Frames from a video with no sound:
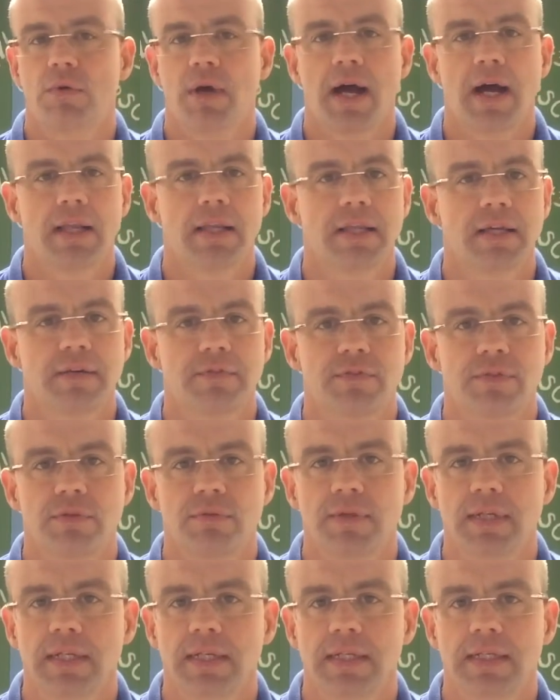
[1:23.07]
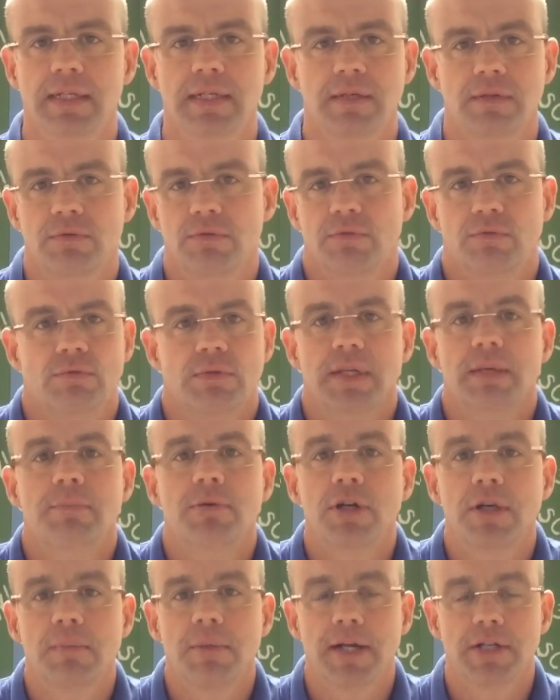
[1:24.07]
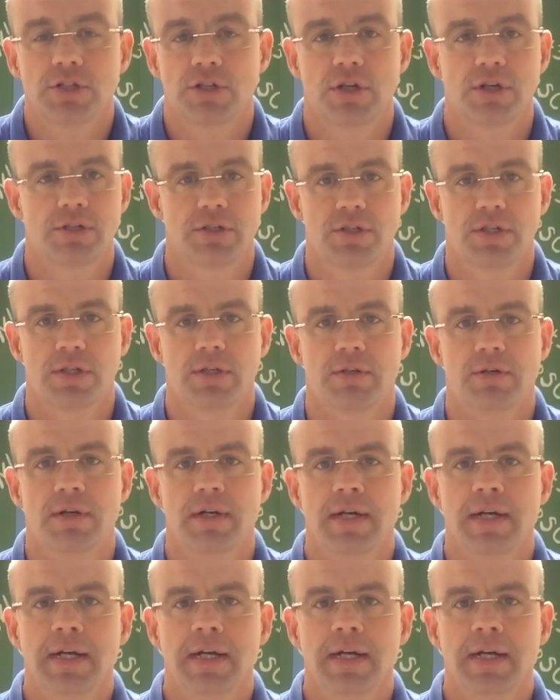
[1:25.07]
I love to read a book about Churchill,